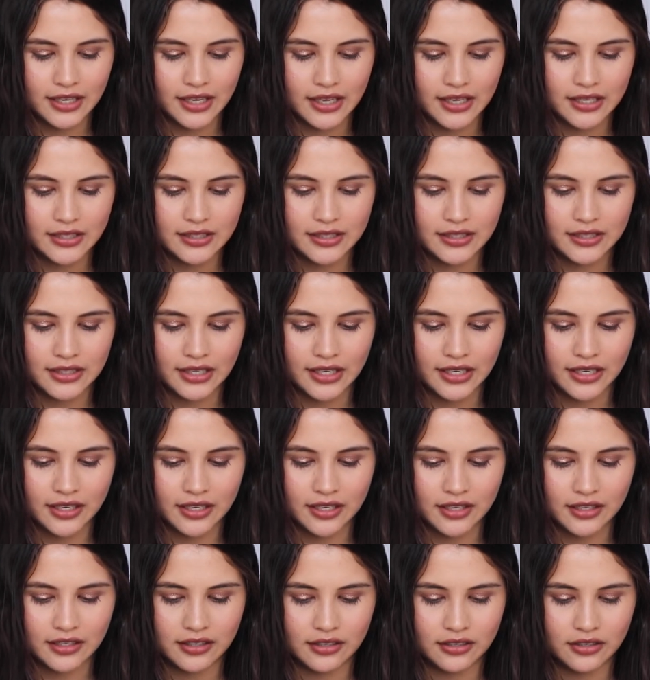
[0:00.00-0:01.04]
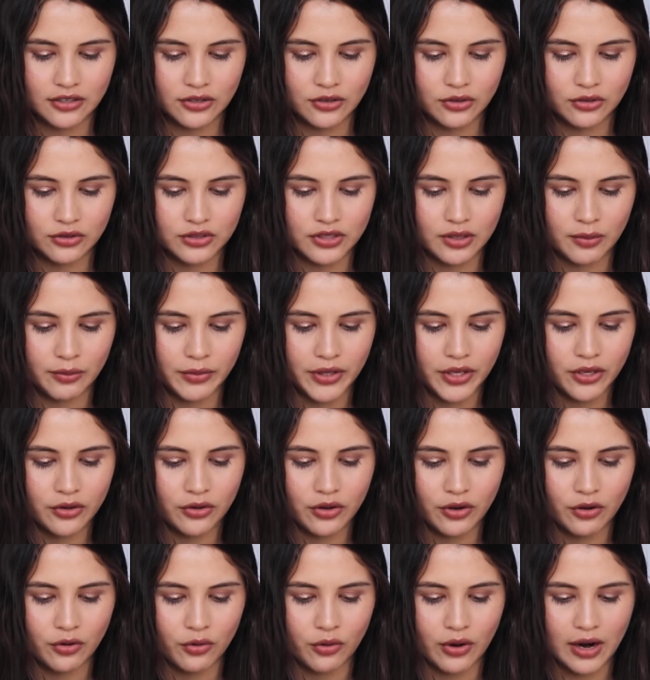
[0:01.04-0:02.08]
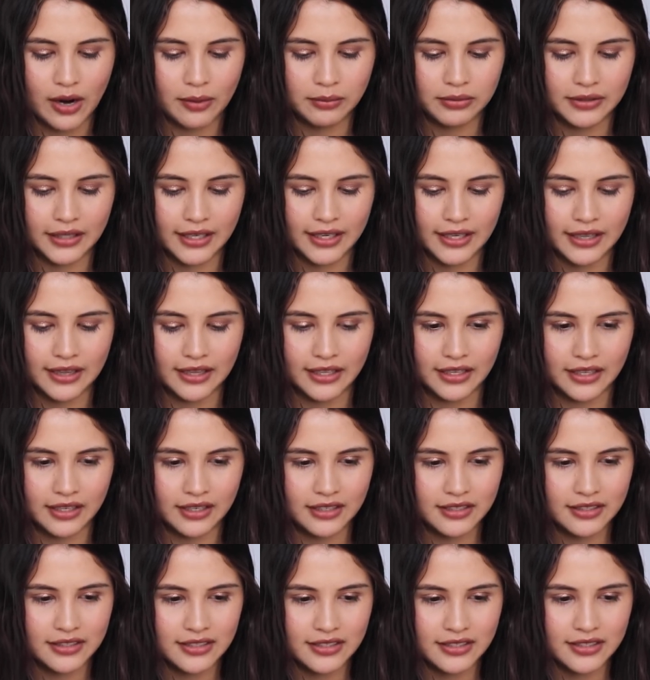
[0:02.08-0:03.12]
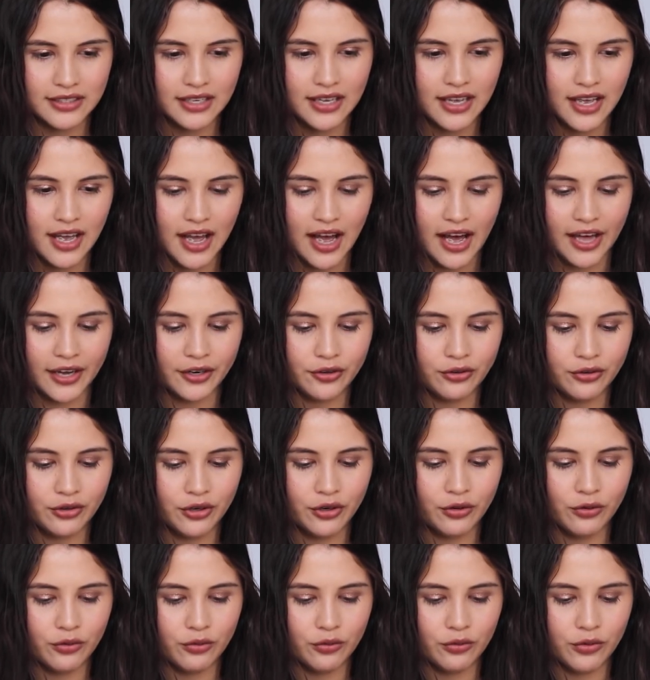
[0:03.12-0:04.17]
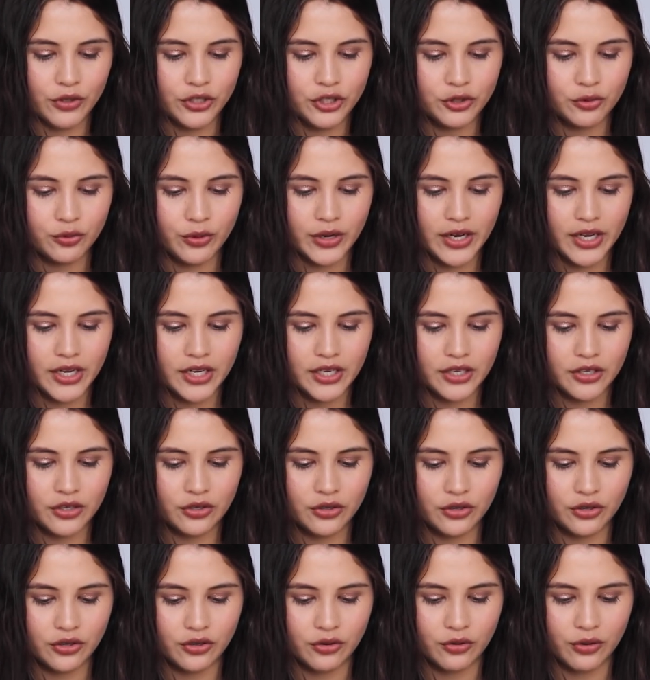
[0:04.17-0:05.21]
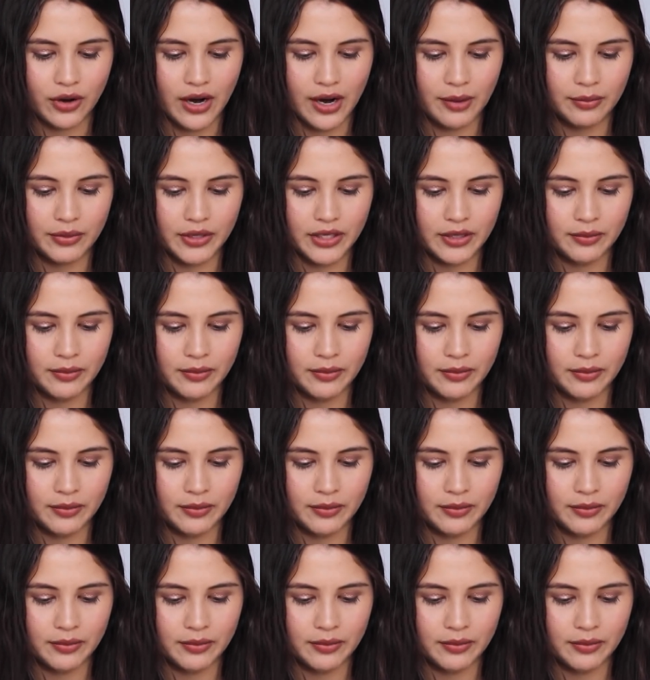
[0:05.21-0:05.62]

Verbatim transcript: it's like you something you can grab like this. I don't know which way you could grab